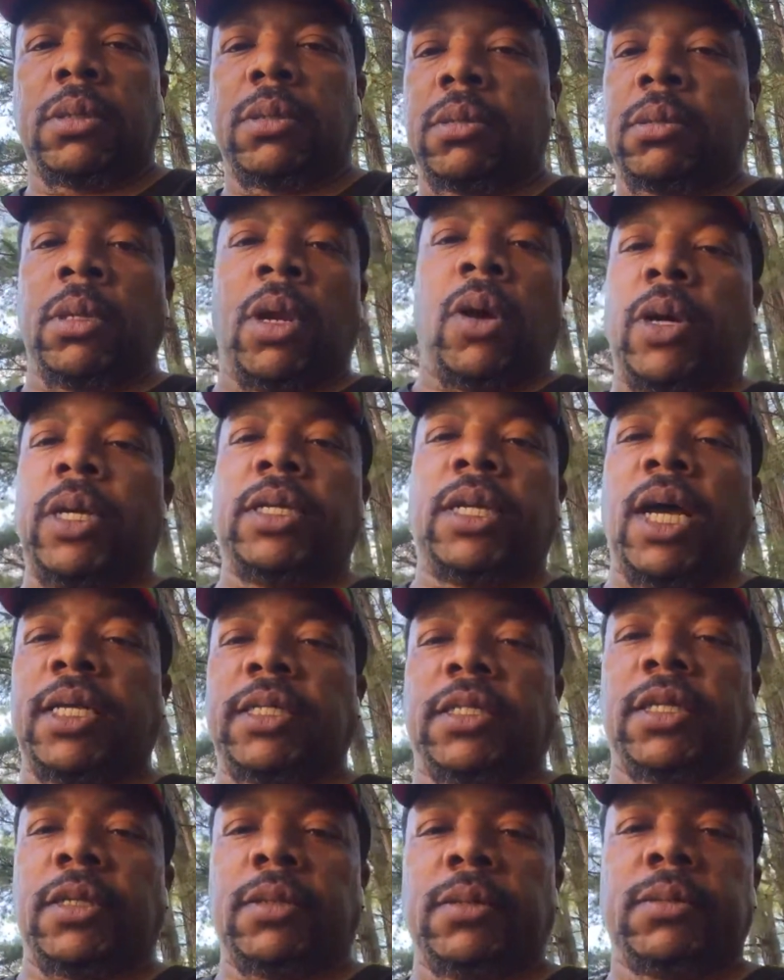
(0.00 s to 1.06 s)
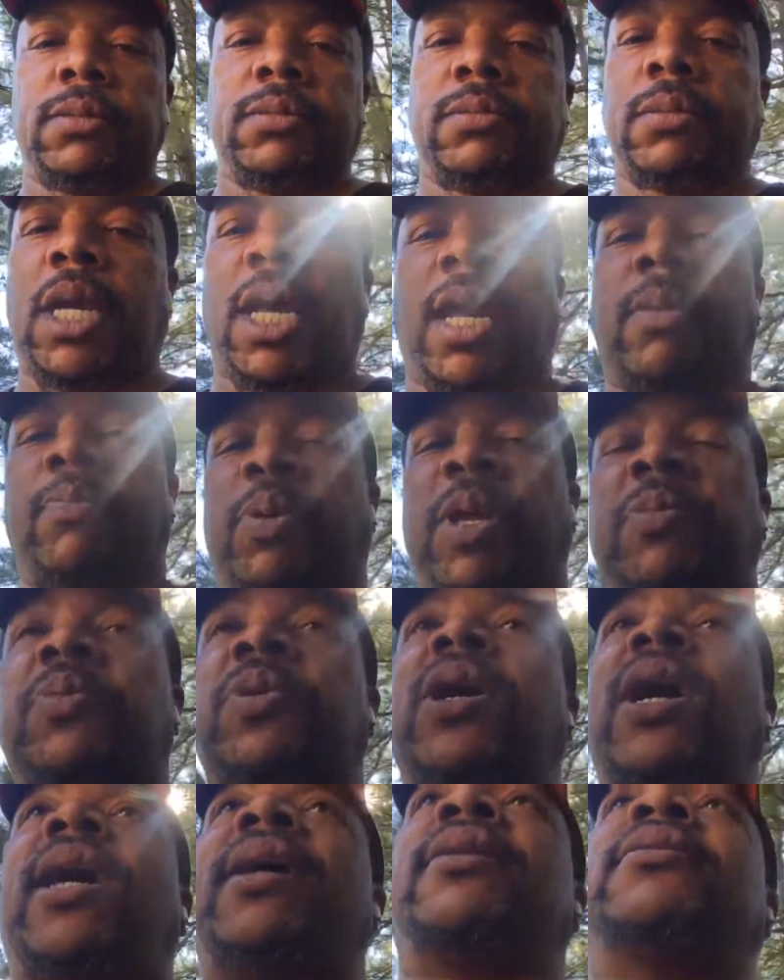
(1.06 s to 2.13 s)
No, it doesn't. And people
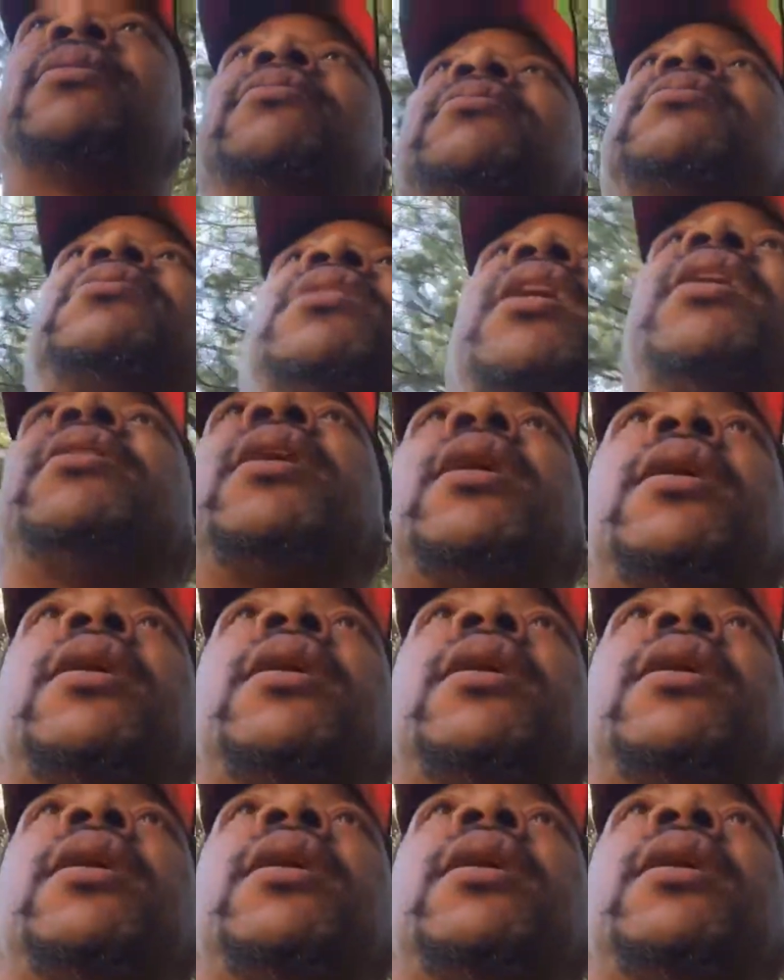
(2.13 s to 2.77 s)
got to understand